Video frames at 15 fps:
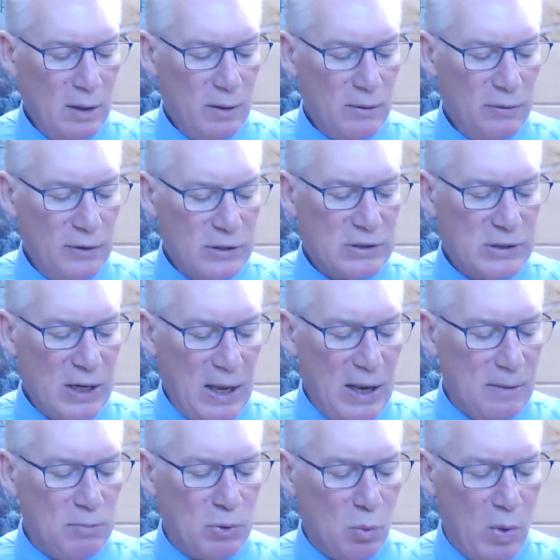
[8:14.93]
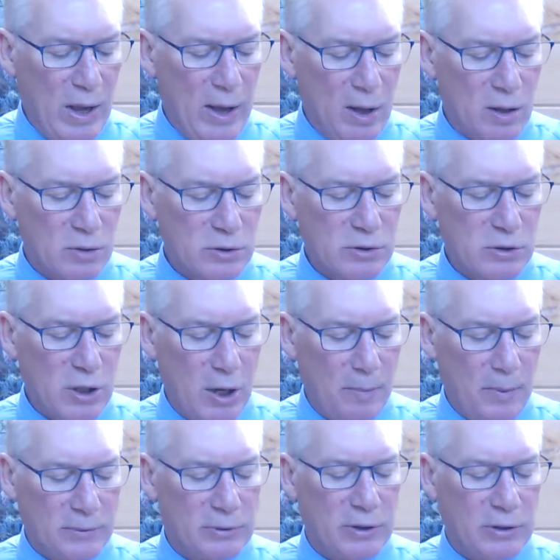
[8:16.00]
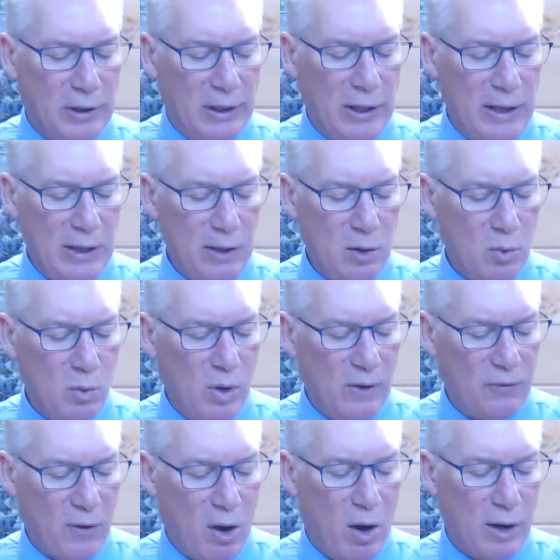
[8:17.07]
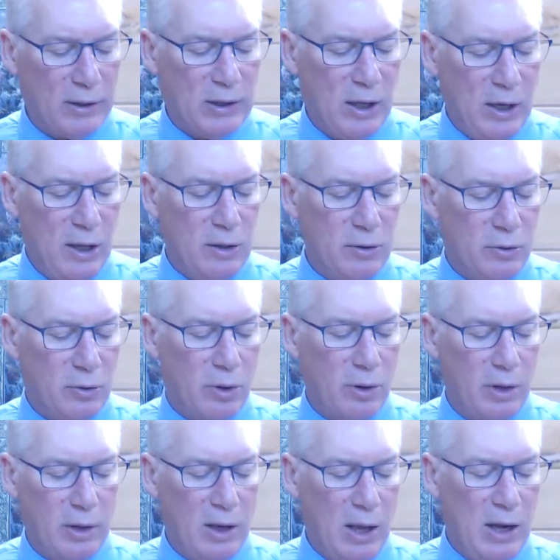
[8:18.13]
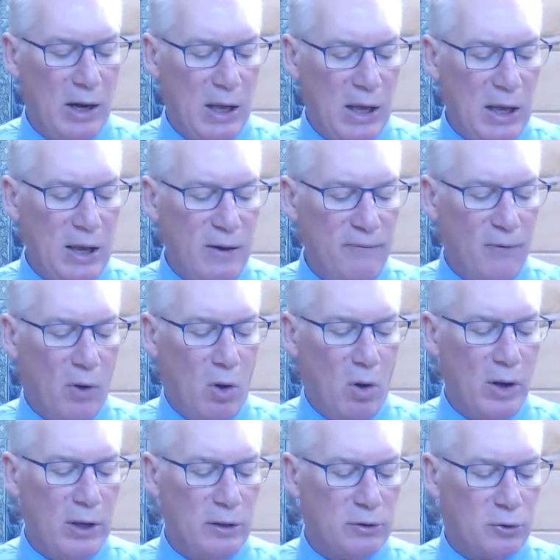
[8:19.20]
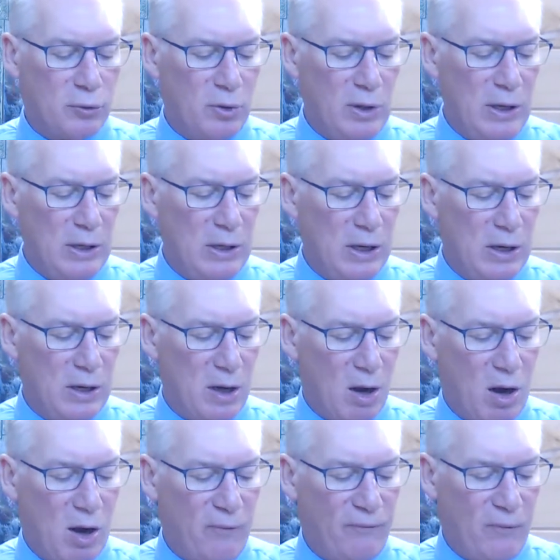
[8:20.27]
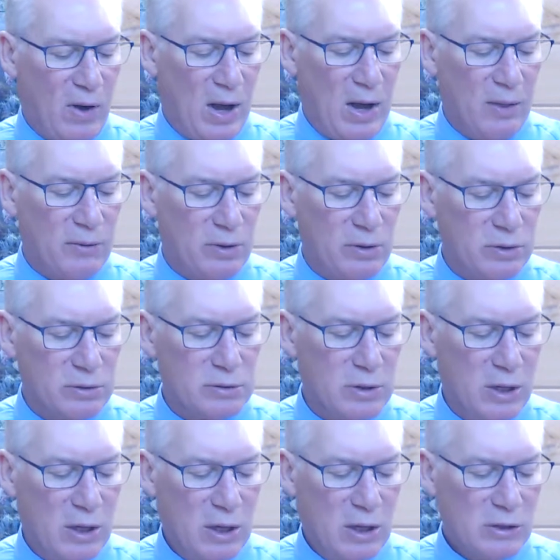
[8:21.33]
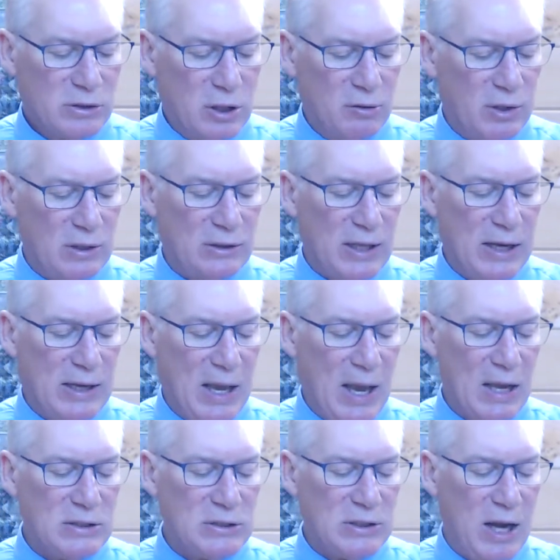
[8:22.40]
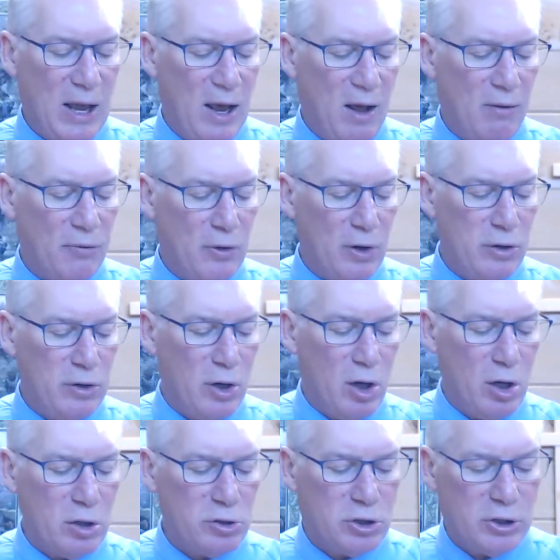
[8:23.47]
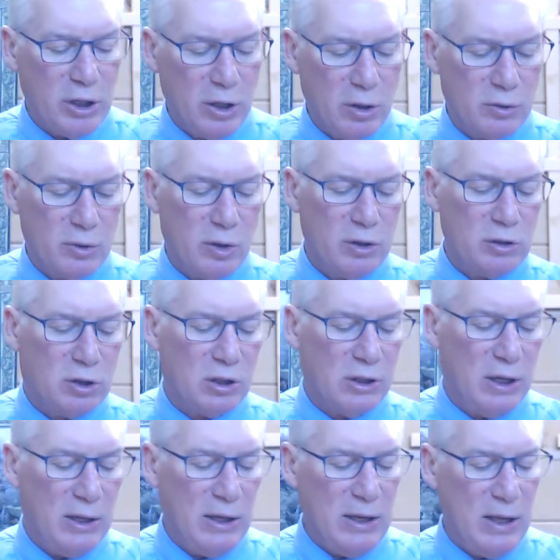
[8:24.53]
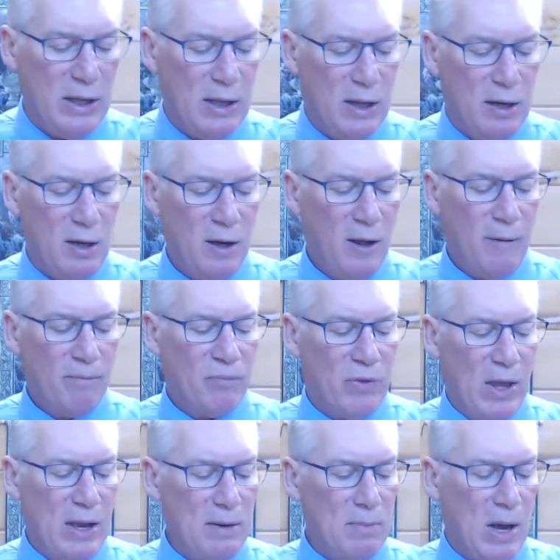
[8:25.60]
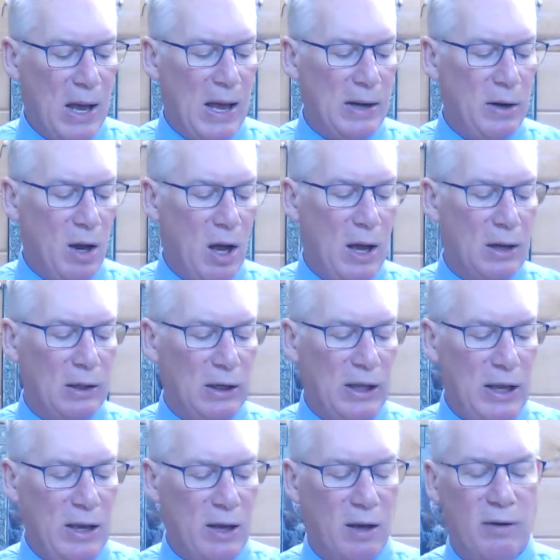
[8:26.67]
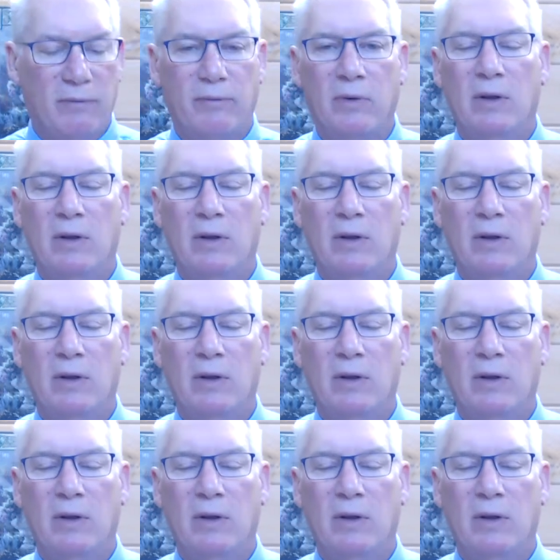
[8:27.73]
The same dwelt subtly with our kindred, and evil entreated our fathers so that they cast out their young children to the end they might not live.